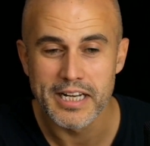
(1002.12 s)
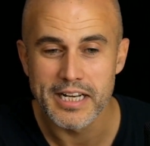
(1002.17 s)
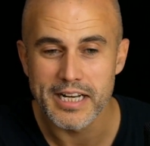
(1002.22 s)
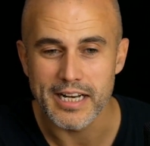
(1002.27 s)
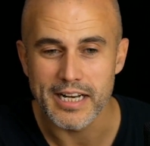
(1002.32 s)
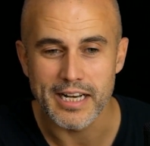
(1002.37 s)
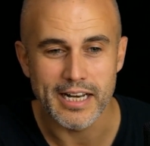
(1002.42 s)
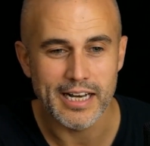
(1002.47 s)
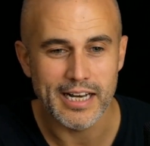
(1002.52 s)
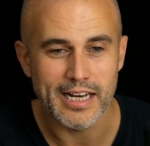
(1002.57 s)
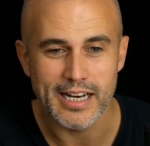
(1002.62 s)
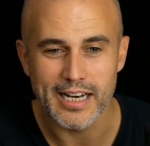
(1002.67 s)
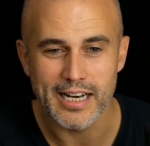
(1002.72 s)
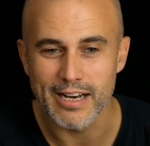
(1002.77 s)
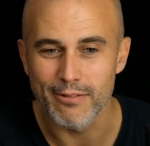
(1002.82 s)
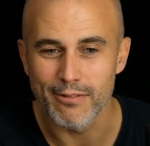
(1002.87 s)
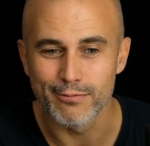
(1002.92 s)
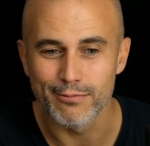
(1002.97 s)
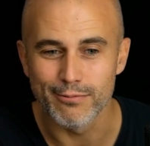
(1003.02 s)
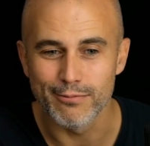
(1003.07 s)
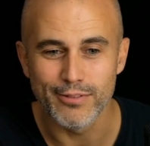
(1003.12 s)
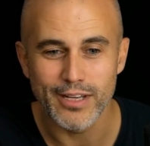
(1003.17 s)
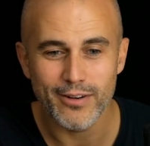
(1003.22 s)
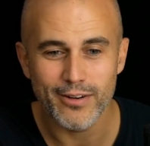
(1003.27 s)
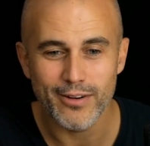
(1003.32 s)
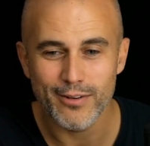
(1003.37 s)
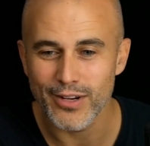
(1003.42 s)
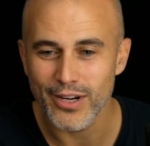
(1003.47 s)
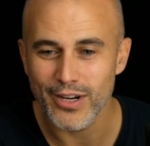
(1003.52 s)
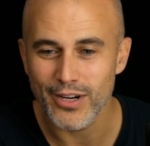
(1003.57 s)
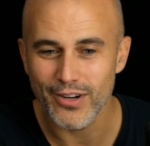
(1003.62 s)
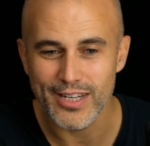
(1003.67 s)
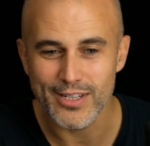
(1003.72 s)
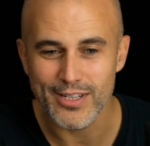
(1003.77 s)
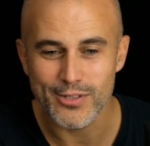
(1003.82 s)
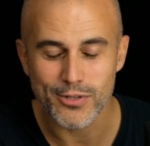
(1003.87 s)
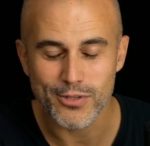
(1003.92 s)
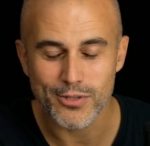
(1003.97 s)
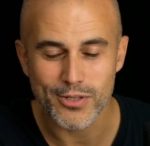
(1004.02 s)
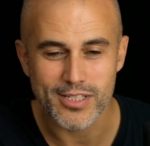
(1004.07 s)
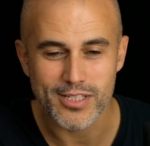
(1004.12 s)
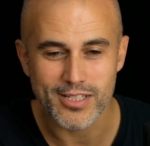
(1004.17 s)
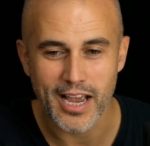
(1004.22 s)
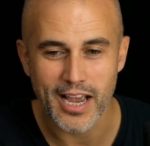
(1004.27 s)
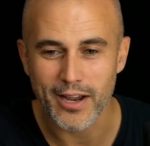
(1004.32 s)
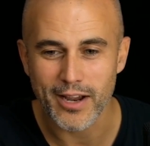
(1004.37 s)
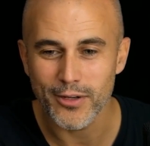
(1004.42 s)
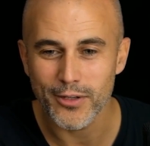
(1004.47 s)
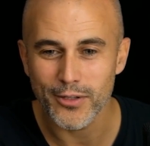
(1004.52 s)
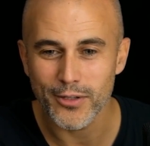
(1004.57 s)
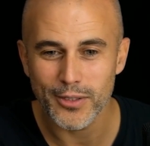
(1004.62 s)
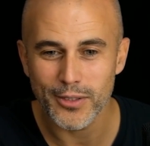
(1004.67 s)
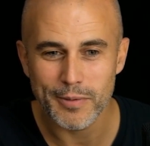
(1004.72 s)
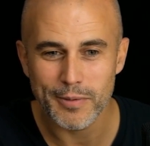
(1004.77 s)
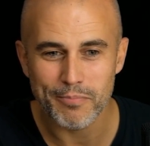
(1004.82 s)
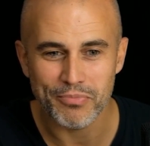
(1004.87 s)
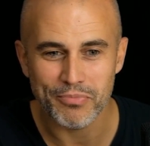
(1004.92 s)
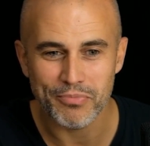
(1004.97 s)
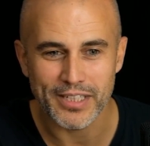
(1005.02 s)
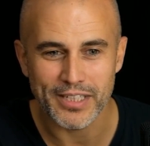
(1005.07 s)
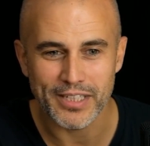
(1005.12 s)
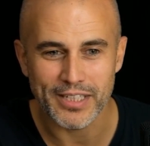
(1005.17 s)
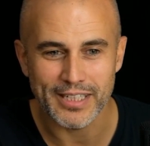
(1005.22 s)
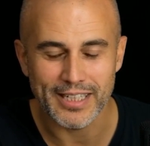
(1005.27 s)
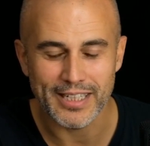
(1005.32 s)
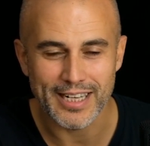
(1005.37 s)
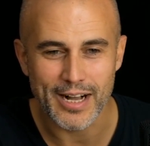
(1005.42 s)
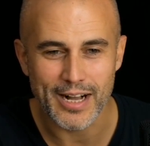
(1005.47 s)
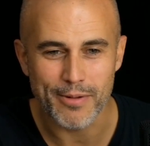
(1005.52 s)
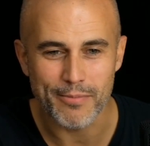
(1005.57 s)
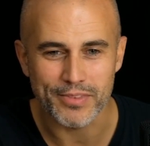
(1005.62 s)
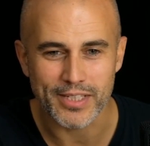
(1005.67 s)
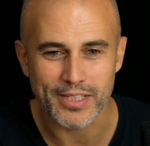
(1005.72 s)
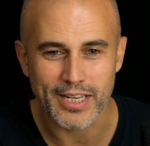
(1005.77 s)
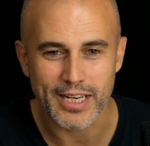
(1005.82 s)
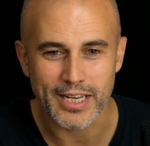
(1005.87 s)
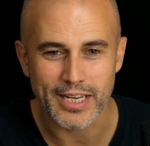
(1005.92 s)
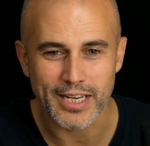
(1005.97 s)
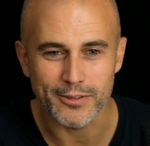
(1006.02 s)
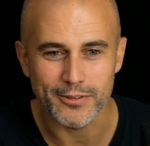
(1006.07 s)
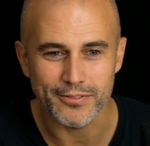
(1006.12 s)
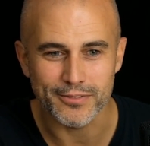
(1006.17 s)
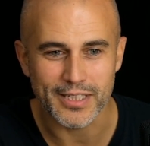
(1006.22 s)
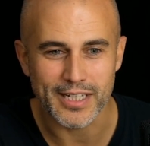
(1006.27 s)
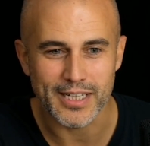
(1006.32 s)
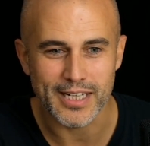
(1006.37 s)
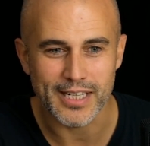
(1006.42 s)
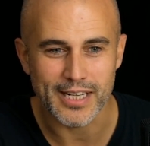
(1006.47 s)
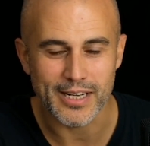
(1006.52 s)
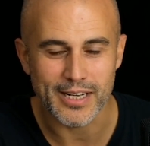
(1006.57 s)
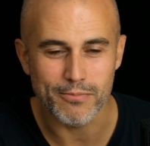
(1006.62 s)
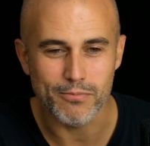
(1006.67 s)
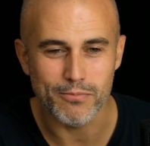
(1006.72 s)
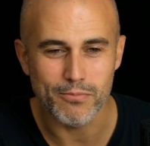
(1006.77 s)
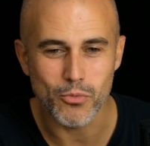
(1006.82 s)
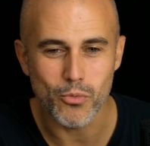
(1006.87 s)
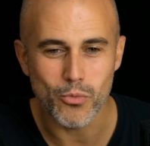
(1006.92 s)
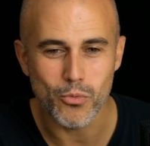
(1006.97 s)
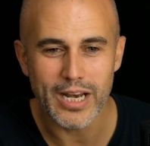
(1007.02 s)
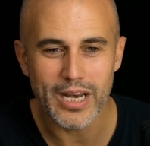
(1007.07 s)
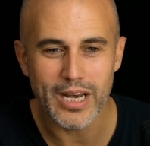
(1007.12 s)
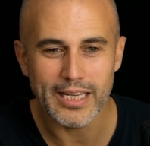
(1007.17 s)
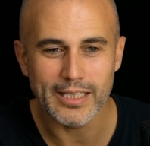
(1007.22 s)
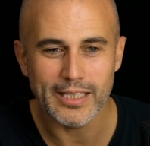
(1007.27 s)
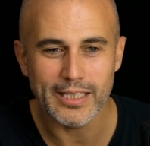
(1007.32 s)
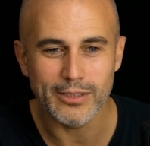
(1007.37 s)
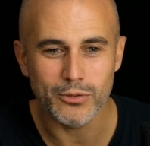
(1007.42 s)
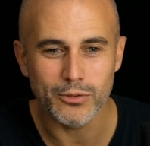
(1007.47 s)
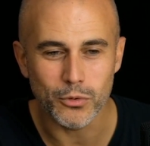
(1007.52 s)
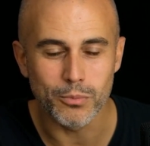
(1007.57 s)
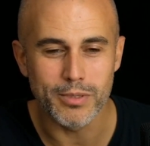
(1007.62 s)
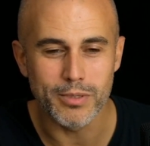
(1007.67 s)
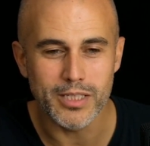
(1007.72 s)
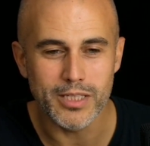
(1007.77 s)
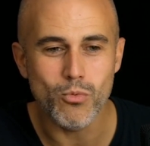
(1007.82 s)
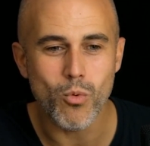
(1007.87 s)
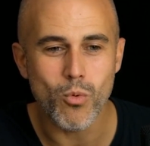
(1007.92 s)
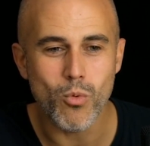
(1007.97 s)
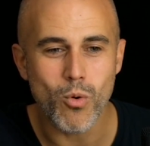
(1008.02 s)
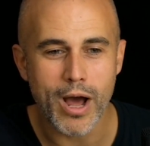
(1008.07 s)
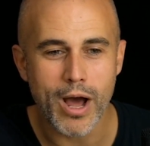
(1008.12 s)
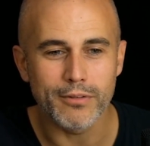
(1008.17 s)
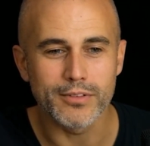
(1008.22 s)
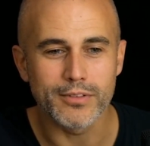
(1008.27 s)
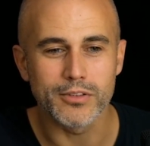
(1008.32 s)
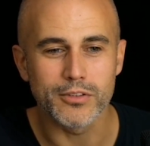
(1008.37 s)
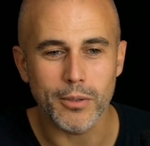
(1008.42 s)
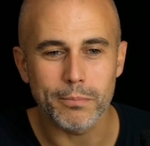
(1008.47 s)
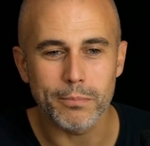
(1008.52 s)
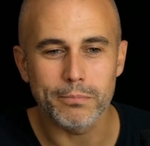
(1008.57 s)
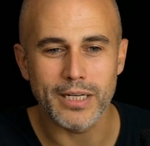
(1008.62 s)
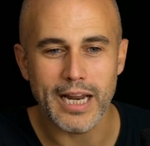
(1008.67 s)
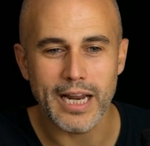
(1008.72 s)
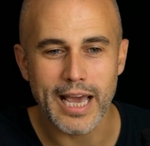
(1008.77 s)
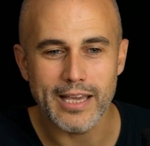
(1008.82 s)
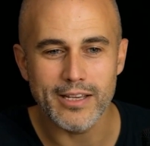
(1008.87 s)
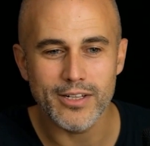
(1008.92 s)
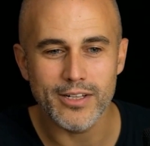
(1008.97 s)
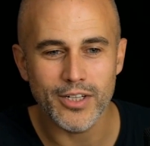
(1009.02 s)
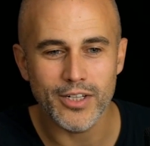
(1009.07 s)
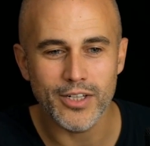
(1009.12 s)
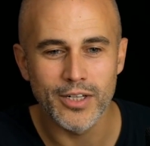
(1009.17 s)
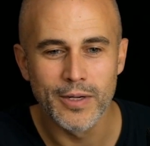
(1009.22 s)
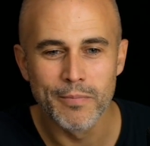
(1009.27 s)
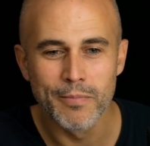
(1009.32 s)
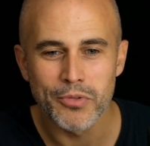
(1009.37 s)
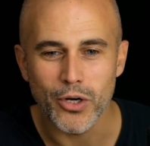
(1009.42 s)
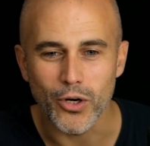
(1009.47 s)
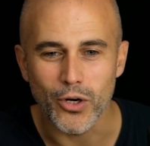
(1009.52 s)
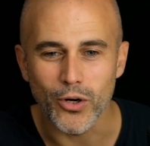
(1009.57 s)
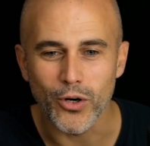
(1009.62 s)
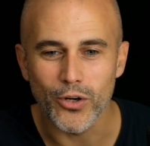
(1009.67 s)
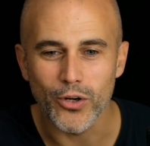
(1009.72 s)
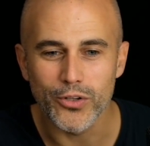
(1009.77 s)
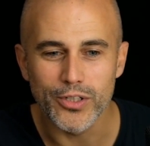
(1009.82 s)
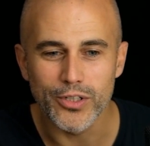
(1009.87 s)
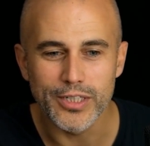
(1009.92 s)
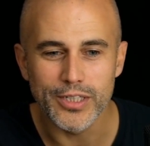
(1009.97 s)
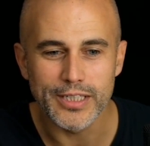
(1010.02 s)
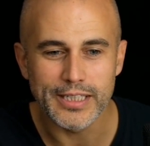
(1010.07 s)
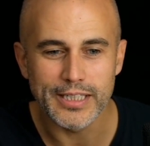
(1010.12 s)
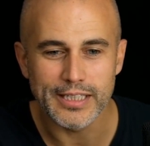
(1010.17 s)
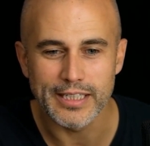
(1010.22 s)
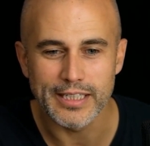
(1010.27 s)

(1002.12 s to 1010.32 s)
Very, very interesting angle, kind of willing to be one of the top player on